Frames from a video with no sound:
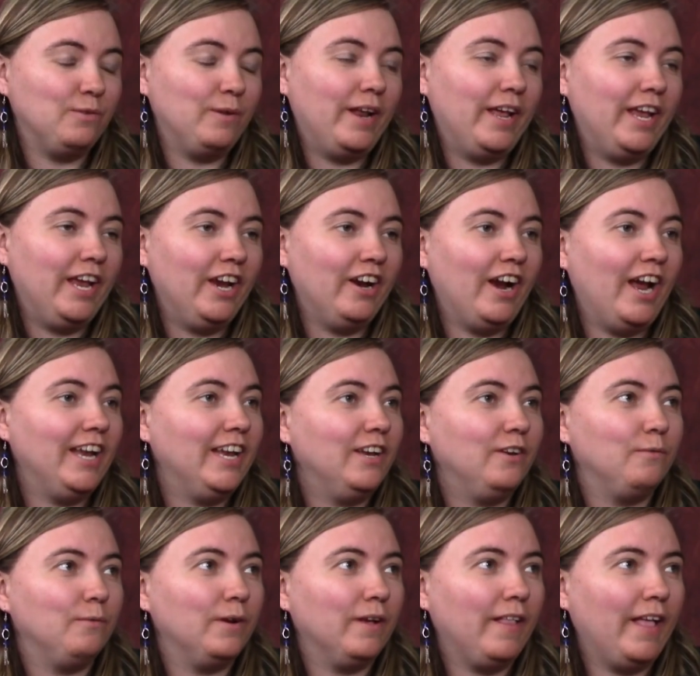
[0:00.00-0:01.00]
I hear. I
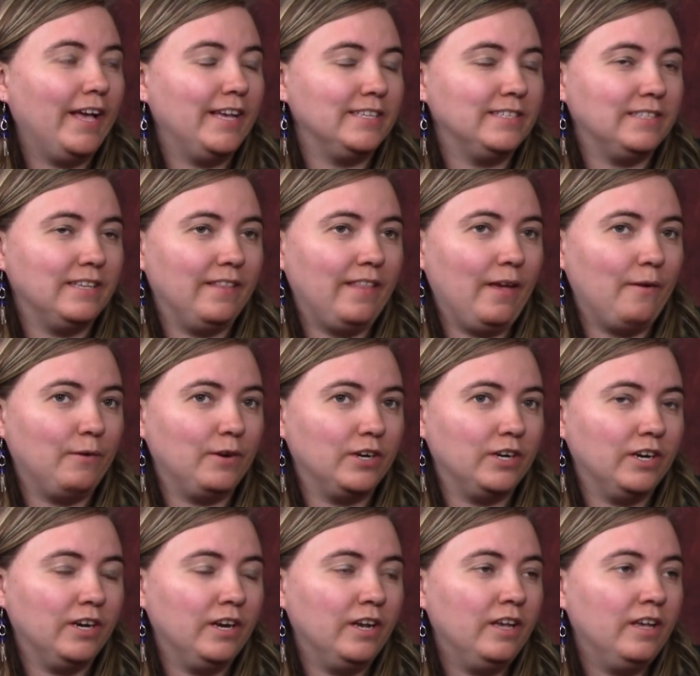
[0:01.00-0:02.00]
didn't realize that they
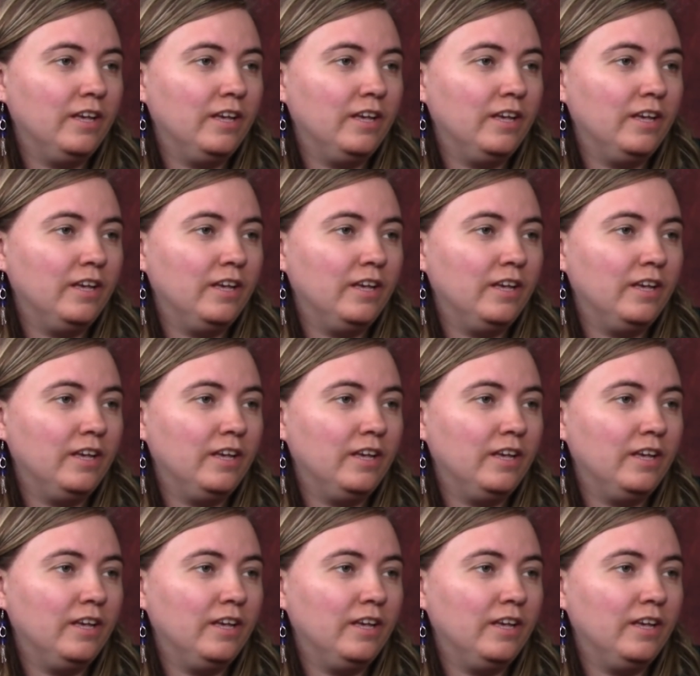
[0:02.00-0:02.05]
were